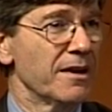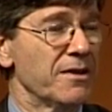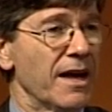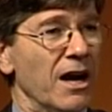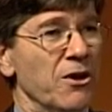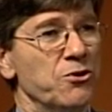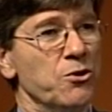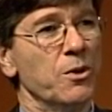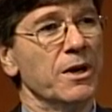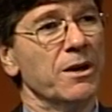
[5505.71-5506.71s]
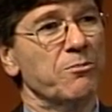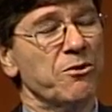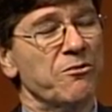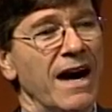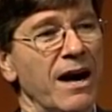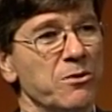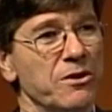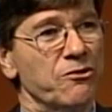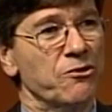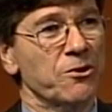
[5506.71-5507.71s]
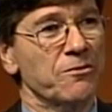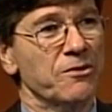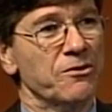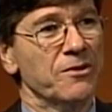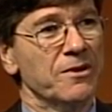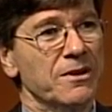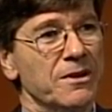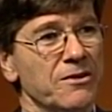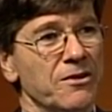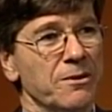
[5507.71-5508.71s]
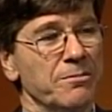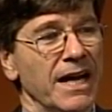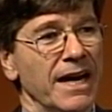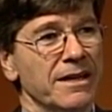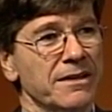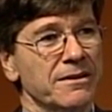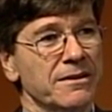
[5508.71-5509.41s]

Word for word: that are doing a profound disservice to the planet.